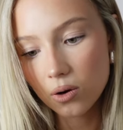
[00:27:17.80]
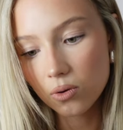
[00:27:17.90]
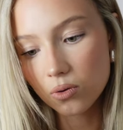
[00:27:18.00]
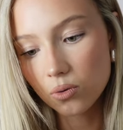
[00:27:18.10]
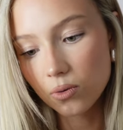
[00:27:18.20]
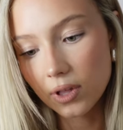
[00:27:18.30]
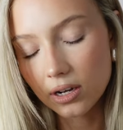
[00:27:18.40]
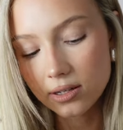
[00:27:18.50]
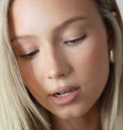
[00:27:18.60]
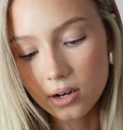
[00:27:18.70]
Ooh, that
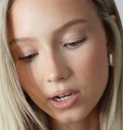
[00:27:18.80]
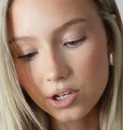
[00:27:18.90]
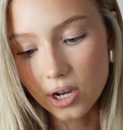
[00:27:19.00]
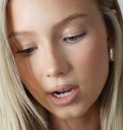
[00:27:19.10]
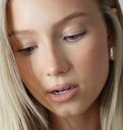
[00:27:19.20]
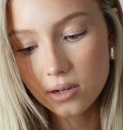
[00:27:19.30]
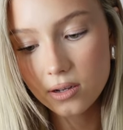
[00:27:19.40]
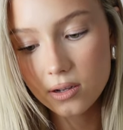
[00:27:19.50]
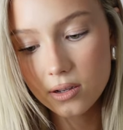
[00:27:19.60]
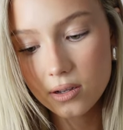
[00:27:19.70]
looks like a nice shade.
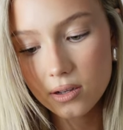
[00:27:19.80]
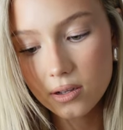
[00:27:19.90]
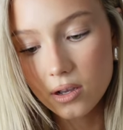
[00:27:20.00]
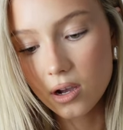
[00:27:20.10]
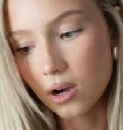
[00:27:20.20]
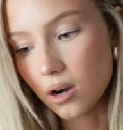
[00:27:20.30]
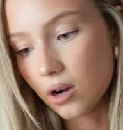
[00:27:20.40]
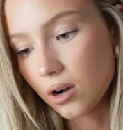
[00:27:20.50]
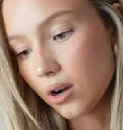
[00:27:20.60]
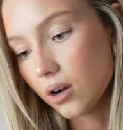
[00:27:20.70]

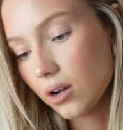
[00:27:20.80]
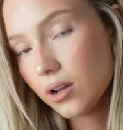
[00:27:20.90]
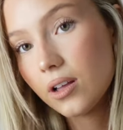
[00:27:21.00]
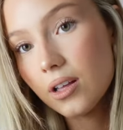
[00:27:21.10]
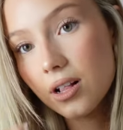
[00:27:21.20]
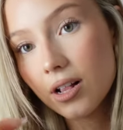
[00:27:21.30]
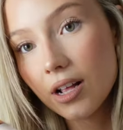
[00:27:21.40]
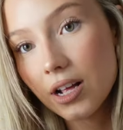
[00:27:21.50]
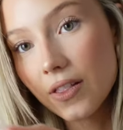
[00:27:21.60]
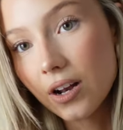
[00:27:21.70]
Oh,
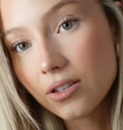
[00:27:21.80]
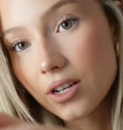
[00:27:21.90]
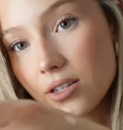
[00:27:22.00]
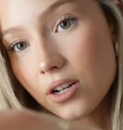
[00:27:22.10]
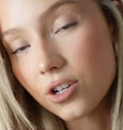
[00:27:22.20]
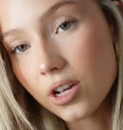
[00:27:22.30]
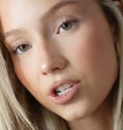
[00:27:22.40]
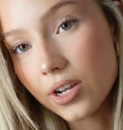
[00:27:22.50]
that looks like such a nice